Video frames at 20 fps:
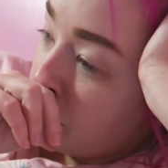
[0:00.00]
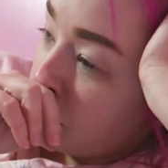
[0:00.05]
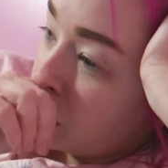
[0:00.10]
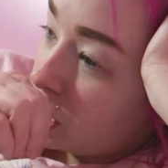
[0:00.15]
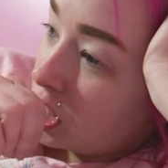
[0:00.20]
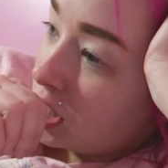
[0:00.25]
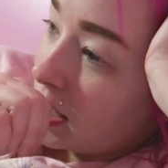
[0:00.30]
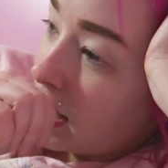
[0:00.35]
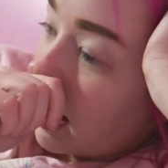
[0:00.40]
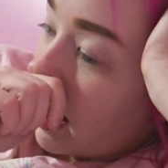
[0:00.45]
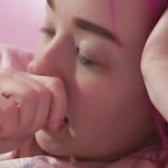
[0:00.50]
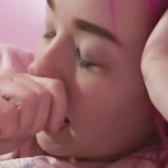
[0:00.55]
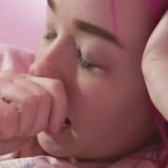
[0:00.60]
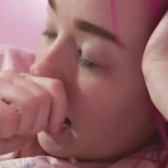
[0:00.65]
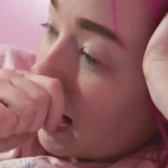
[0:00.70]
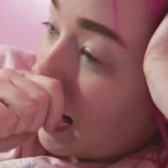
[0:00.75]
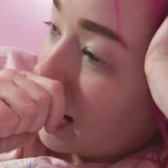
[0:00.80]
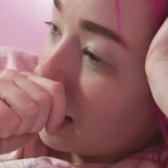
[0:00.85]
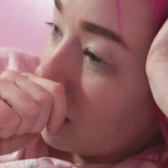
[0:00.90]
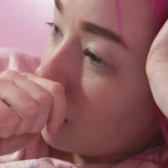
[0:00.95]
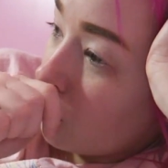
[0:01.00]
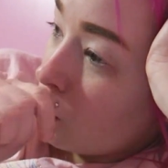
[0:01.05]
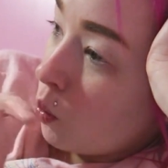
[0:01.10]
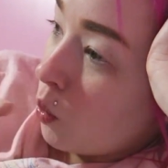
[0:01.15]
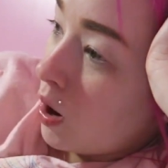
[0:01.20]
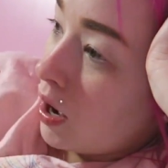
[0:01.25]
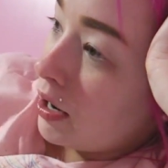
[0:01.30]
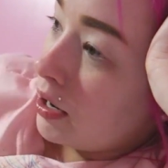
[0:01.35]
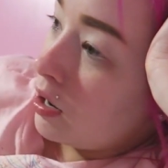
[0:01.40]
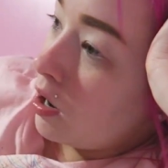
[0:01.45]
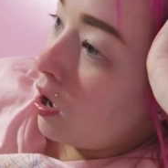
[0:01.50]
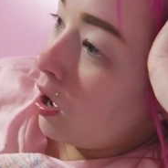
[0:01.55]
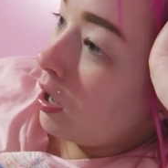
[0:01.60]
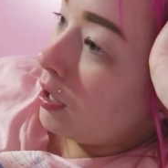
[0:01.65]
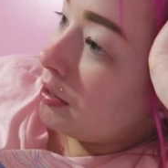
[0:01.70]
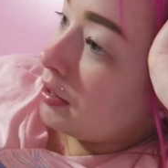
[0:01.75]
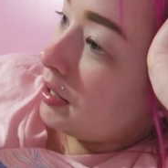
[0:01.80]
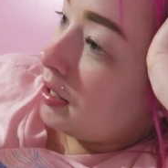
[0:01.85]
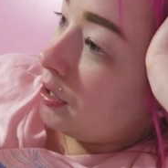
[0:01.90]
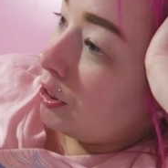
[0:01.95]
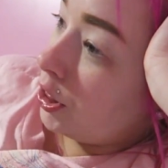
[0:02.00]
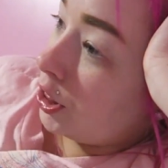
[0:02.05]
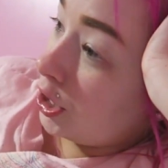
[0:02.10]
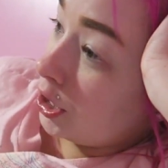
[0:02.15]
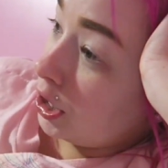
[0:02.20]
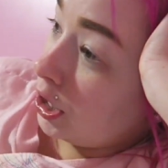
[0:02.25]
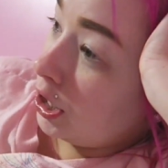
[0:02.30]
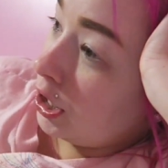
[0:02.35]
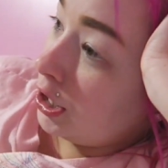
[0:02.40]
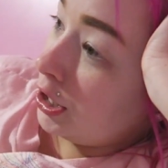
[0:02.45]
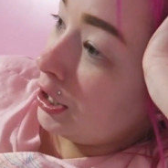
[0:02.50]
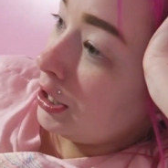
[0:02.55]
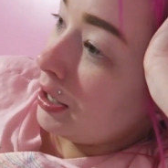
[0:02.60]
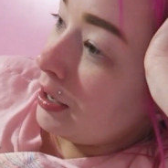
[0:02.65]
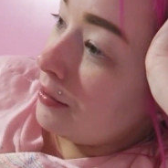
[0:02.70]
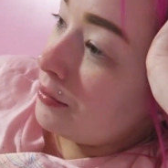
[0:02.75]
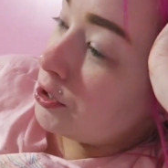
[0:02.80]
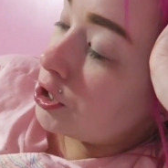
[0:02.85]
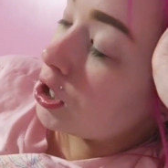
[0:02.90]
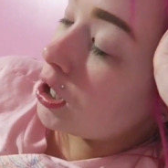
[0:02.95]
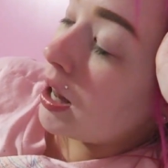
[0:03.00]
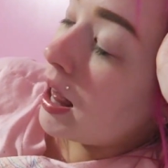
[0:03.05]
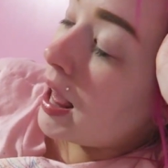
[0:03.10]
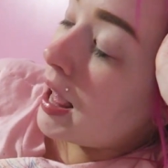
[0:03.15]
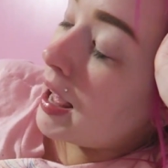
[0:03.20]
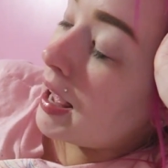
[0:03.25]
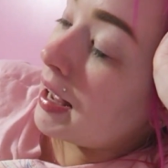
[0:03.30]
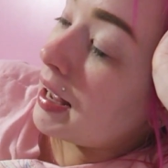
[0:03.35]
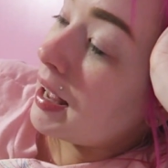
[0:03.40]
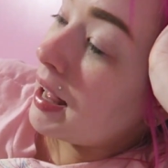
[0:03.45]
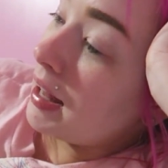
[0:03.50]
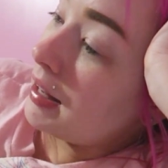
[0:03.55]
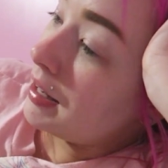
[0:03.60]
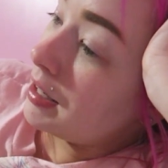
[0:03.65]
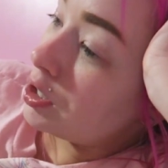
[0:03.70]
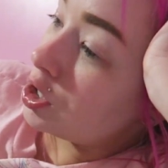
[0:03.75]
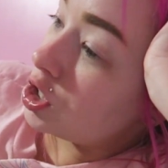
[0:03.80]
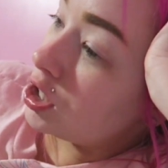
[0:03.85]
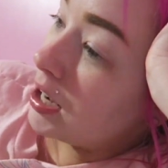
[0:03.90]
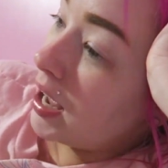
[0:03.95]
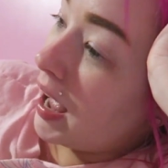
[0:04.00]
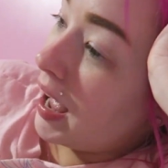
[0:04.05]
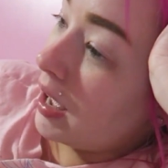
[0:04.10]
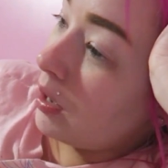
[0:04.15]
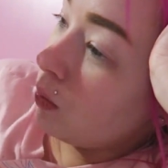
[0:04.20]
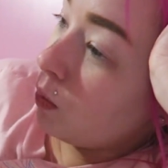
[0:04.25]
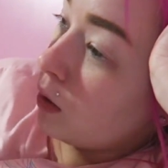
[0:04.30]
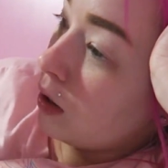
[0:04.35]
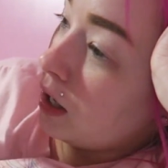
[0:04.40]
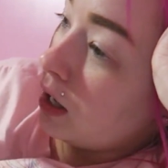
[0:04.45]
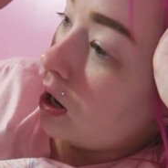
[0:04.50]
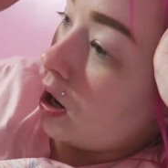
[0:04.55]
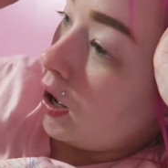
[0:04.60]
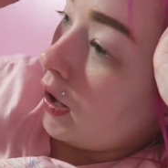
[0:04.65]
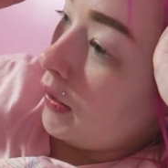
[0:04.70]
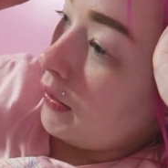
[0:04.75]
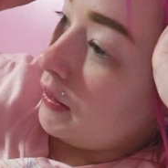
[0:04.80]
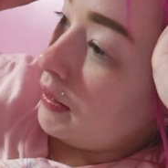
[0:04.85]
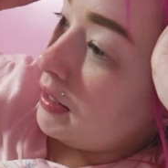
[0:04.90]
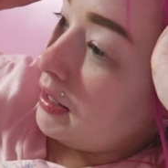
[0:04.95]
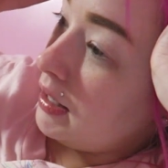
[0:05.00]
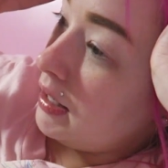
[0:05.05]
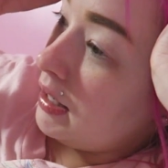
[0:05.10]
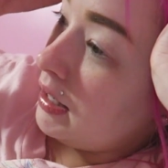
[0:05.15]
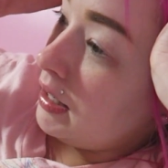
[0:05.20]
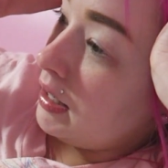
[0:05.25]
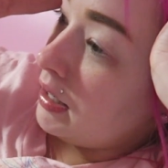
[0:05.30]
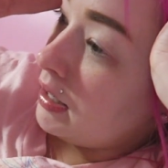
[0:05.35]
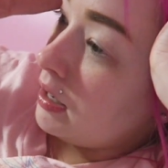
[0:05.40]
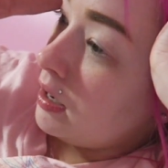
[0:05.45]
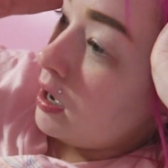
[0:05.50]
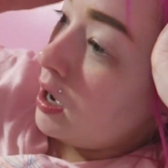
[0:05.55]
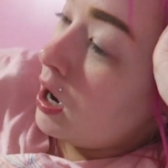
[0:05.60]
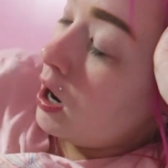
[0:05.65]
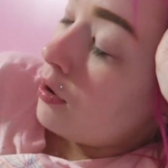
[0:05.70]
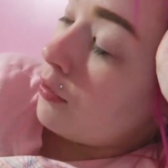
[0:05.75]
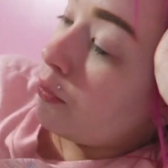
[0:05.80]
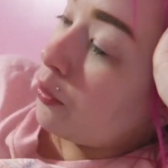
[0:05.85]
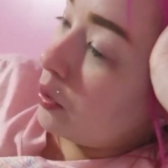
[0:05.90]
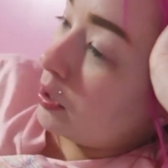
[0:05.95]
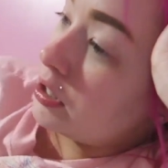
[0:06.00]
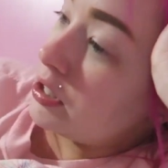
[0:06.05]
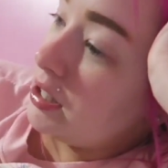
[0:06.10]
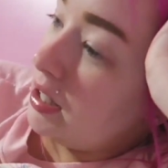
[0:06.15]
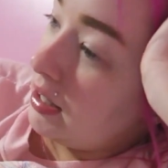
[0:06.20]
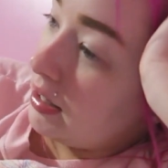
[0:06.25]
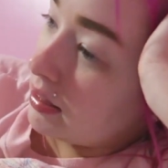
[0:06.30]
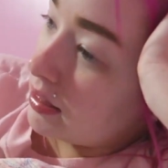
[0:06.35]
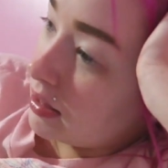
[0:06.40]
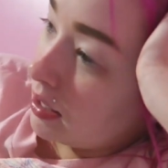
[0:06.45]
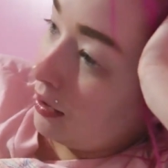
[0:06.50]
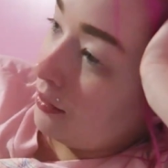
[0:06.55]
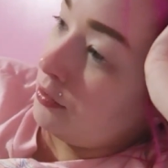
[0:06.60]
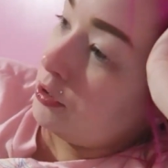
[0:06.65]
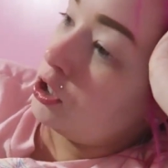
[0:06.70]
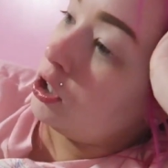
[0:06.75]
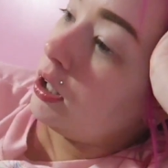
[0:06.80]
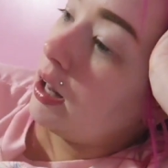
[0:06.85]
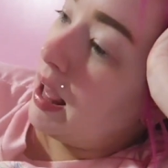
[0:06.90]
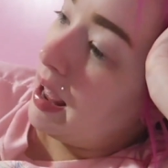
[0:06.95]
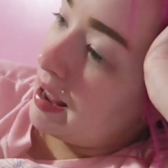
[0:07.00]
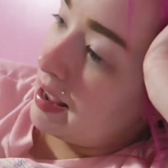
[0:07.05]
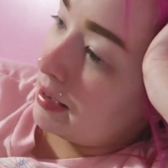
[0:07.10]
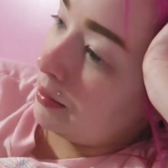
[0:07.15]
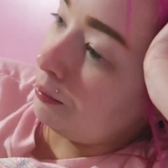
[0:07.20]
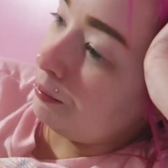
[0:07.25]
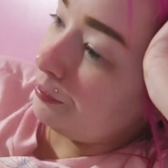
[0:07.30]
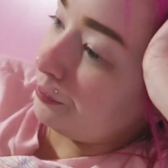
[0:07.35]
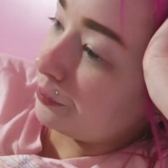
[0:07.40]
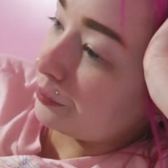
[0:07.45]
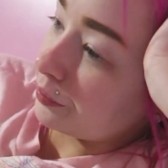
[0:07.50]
She had one on the 3rd of July, and then she had one on the 14th of July.